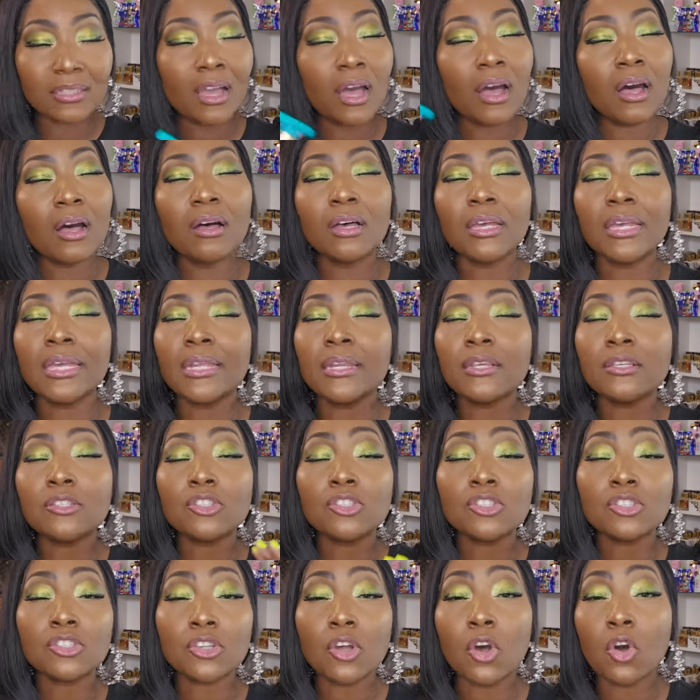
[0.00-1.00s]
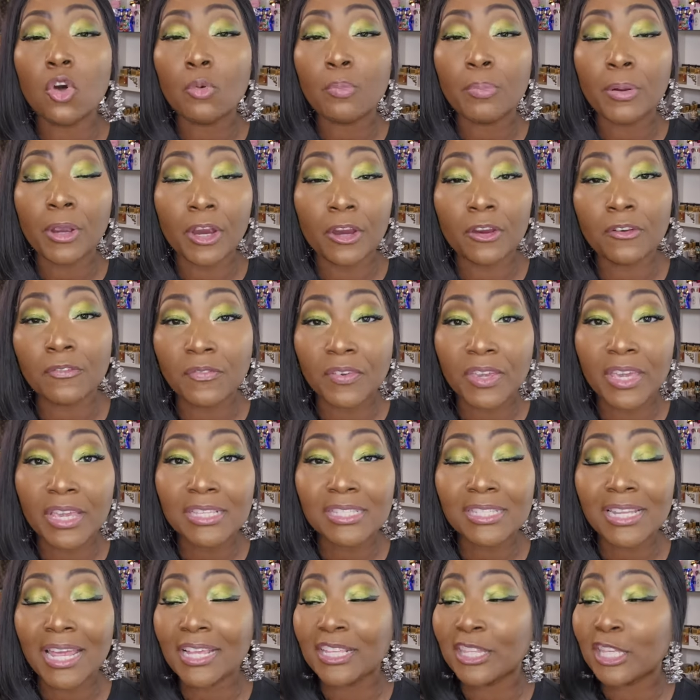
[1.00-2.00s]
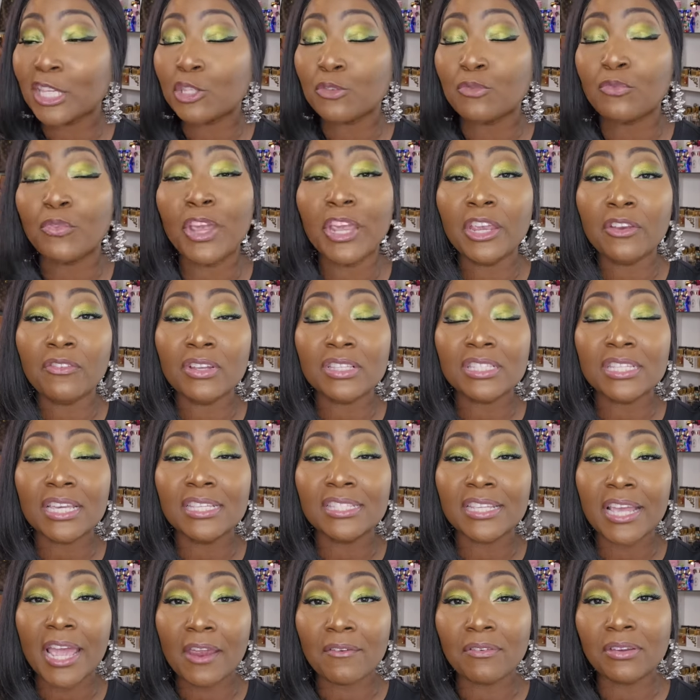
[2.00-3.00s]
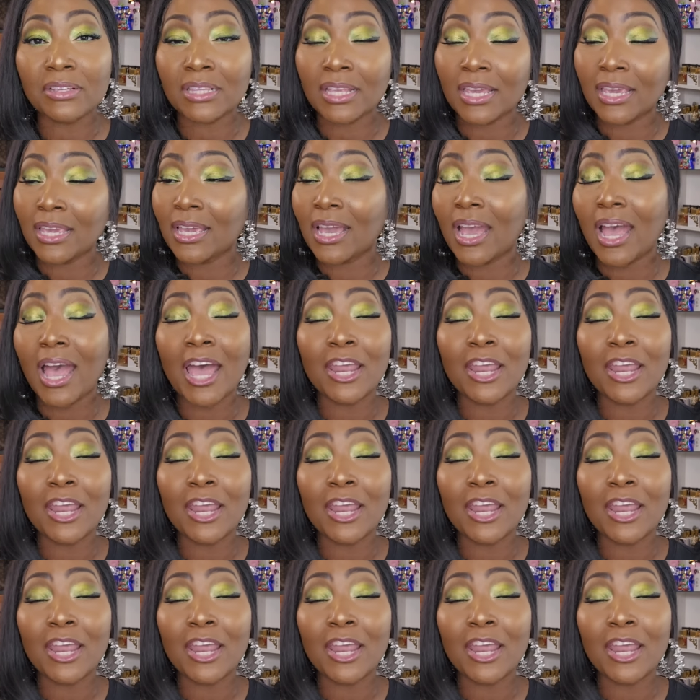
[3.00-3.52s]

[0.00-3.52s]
y'all it is so perfect like this fragrance is everything